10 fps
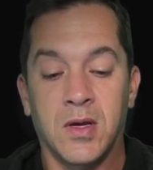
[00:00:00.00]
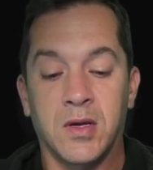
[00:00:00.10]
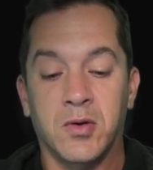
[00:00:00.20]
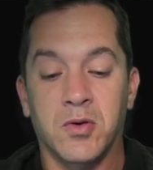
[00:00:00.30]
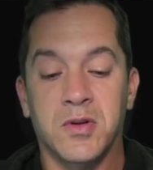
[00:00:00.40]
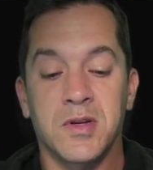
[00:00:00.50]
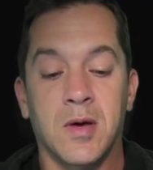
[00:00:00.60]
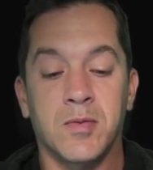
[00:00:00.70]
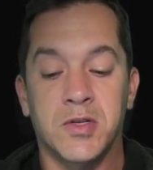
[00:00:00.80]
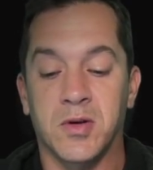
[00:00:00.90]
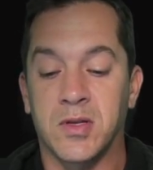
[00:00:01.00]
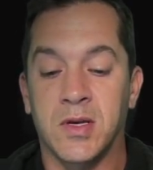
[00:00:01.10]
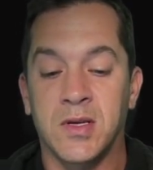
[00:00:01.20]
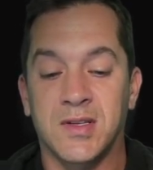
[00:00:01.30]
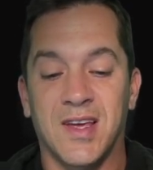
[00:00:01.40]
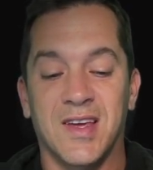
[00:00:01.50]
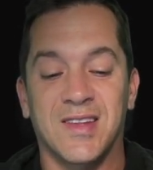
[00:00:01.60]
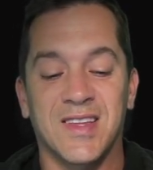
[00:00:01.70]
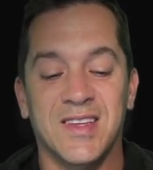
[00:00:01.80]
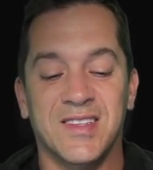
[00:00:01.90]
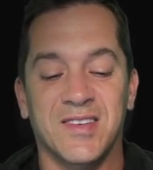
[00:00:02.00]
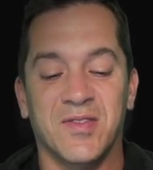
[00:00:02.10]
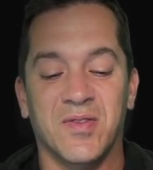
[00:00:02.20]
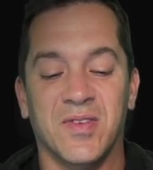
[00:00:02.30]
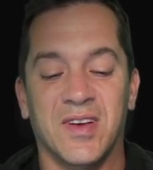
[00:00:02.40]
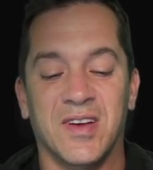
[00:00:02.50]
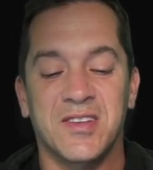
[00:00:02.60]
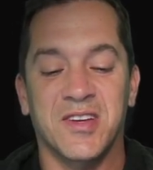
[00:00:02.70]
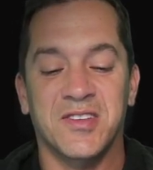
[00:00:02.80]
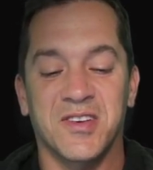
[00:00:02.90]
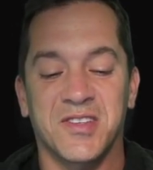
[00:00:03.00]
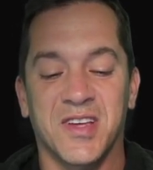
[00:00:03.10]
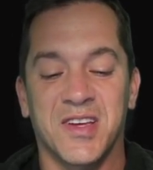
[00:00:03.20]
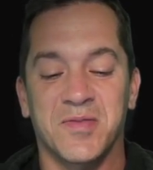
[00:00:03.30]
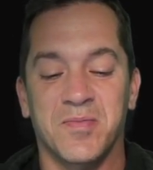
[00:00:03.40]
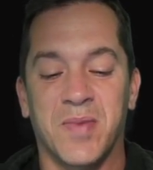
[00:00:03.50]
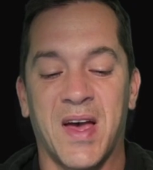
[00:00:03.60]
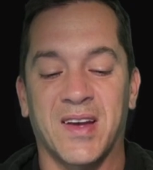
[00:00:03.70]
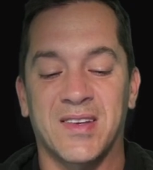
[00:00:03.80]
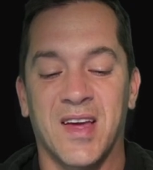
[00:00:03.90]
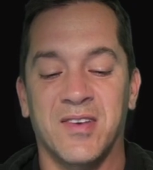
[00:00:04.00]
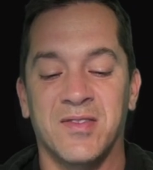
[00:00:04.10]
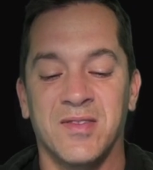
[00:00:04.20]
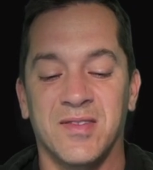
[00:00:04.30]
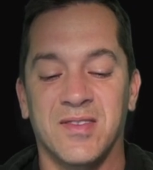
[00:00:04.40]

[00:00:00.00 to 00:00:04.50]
in order to demonstrate this. And let's adjust our size back down.